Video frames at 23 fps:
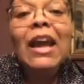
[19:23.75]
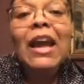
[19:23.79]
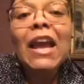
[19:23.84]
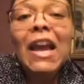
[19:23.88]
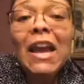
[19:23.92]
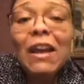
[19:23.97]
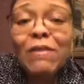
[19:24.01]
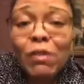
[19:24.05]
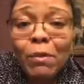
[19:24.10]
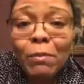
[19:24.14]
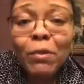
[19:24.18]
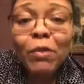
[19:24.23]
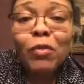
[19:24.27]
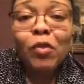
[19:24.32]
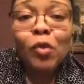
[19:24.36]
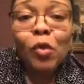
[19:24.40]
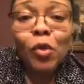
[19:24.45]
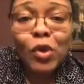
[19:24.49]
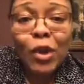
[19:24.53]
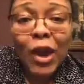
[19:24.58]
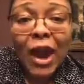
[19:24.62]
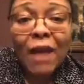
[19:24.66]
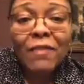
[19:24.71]
even
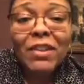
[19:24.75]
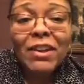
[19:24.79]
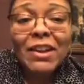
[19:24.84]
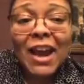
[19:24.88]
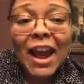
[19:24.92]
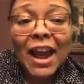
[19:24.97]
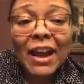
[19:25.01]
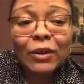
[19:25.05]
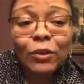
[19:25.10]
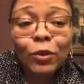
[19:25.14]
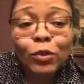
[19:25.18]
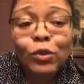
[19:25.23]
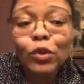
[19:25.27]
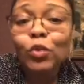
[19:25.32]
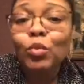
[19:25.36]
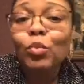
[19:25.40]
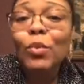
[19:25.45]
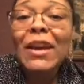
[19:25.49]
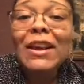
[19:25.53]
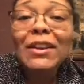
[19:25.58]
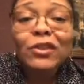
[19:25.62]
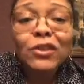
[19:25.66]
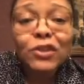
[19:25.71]
before you have the diagnosis.
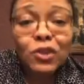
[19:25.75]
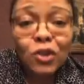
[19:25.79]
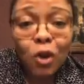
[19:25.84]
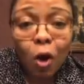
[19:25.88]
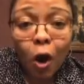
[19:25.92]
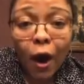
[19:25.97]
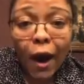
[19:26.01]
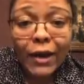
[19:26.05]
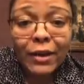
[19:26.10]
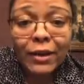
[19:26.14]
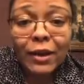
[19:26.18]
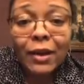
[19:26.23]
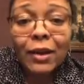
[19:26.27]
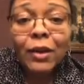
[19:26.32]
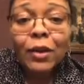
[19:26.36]
We can start.